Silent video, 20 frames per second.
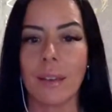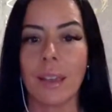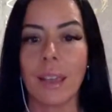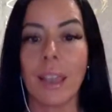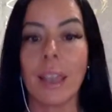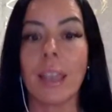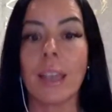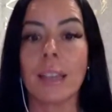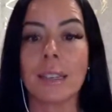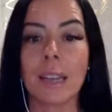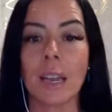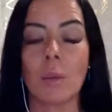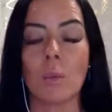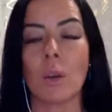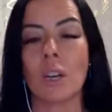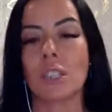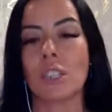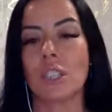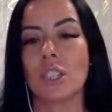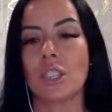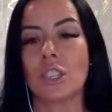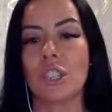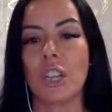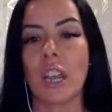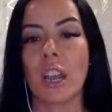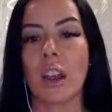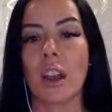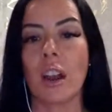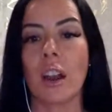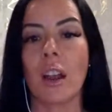And I want to
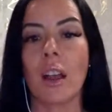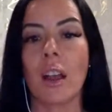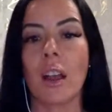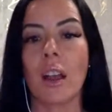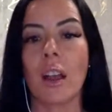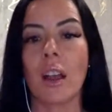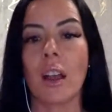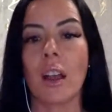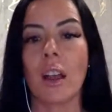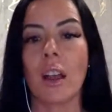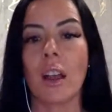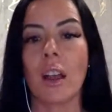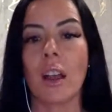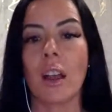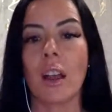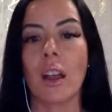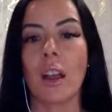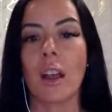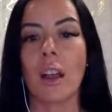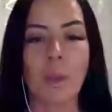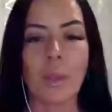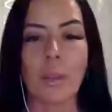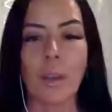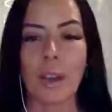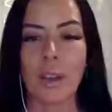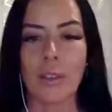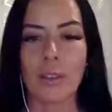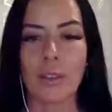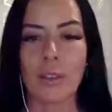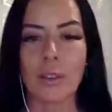share that way with
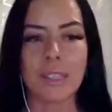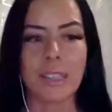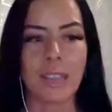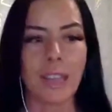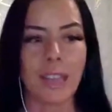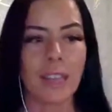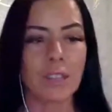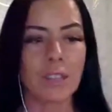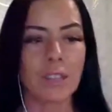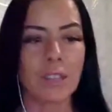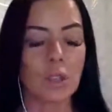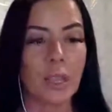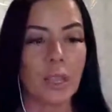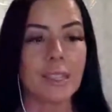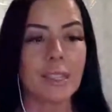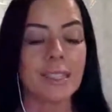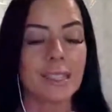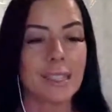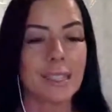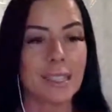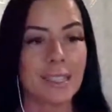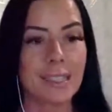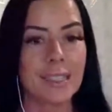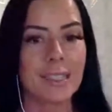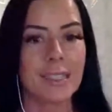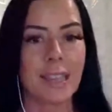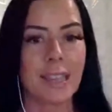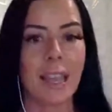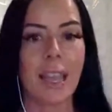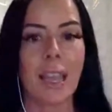others today. So it's the
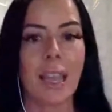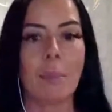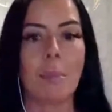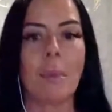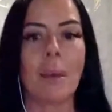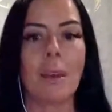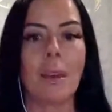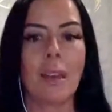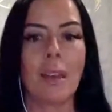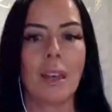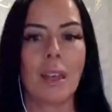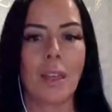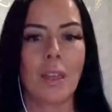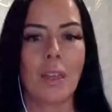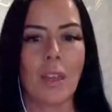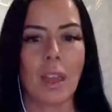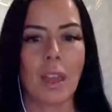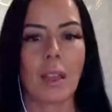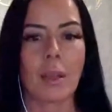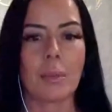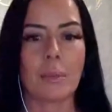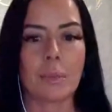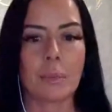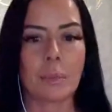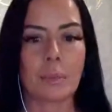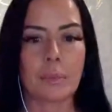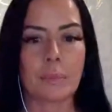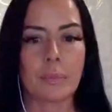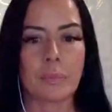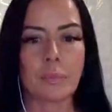same thing.
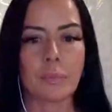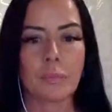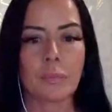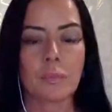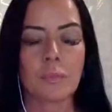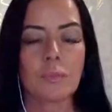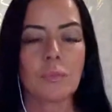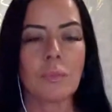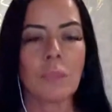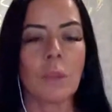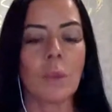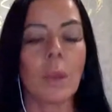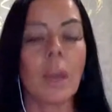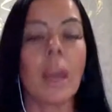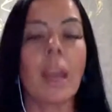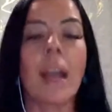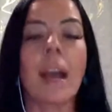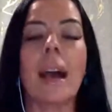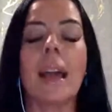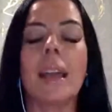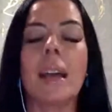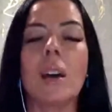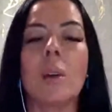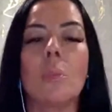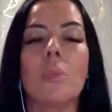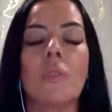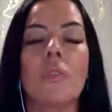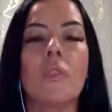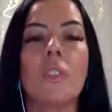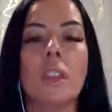Okay. I
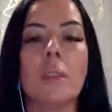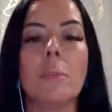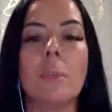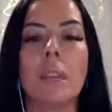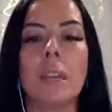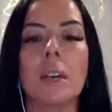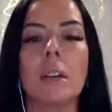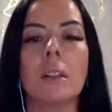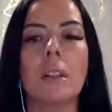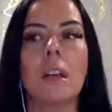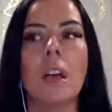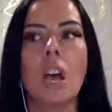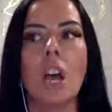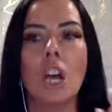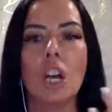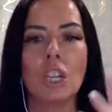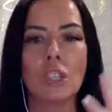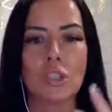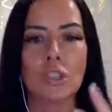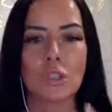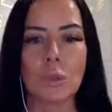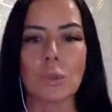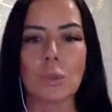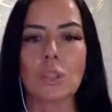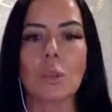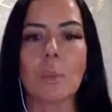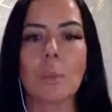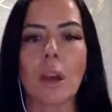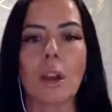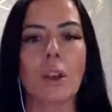help female
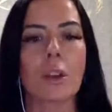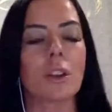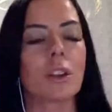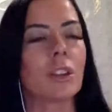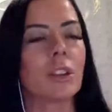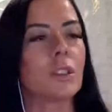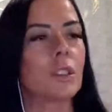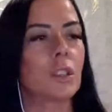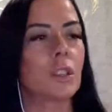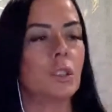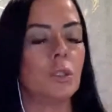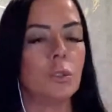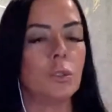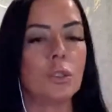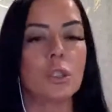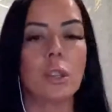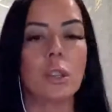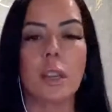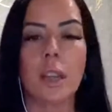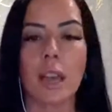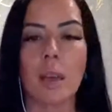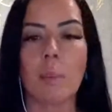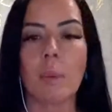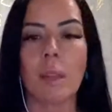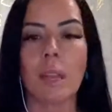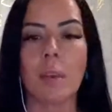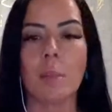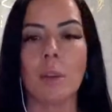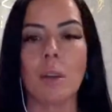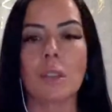social marketers, usually
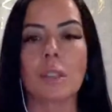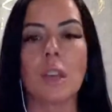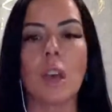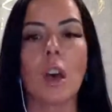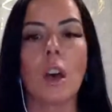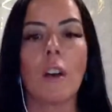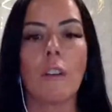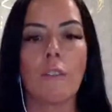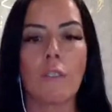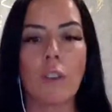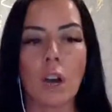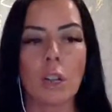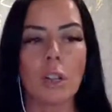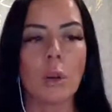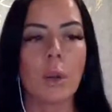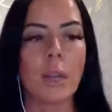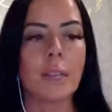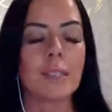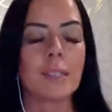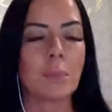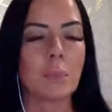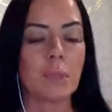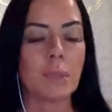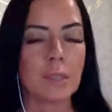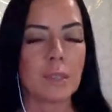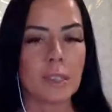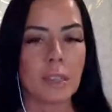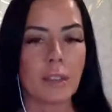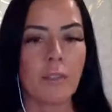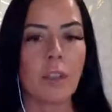MLMers, follow a
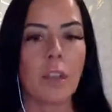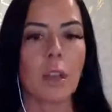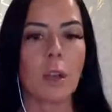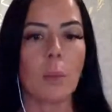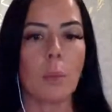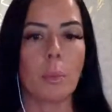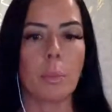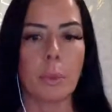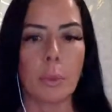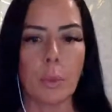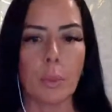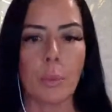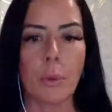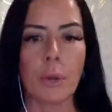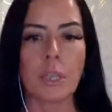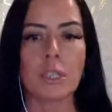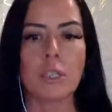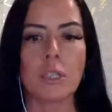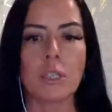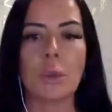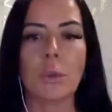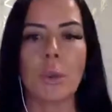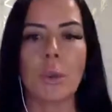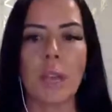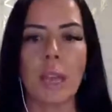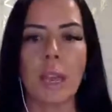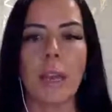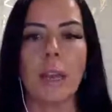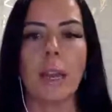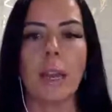specific blueprint to
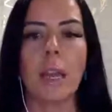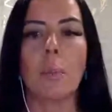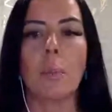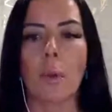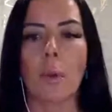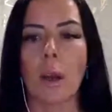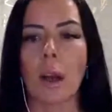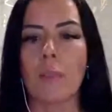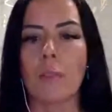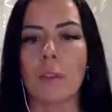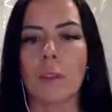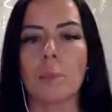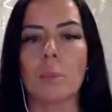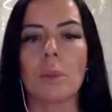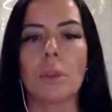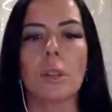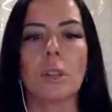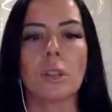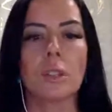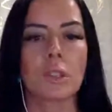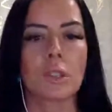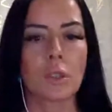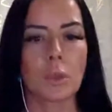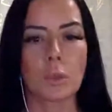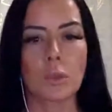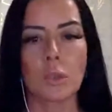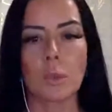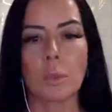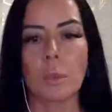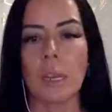create a profitable
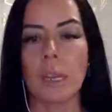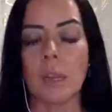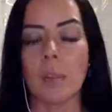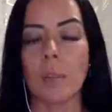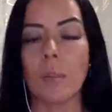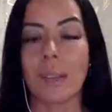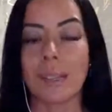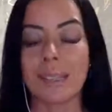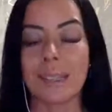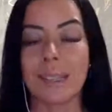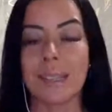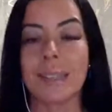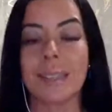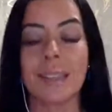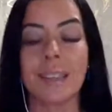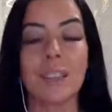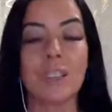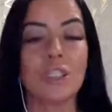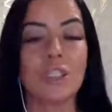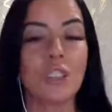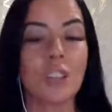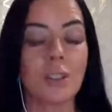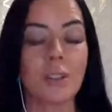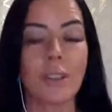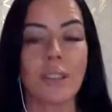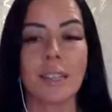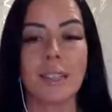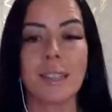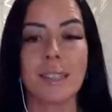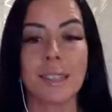social media presence and
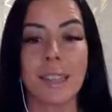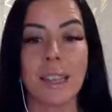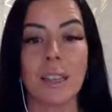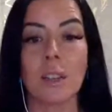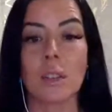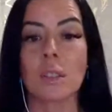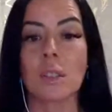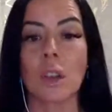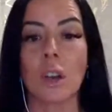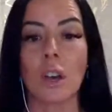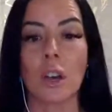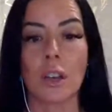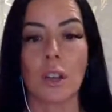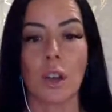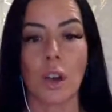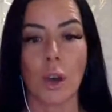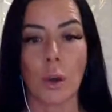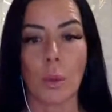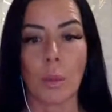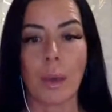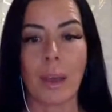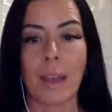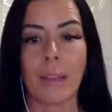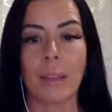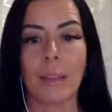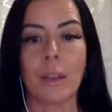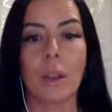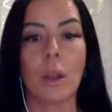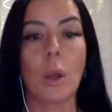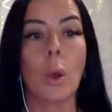generate sales on autopilot.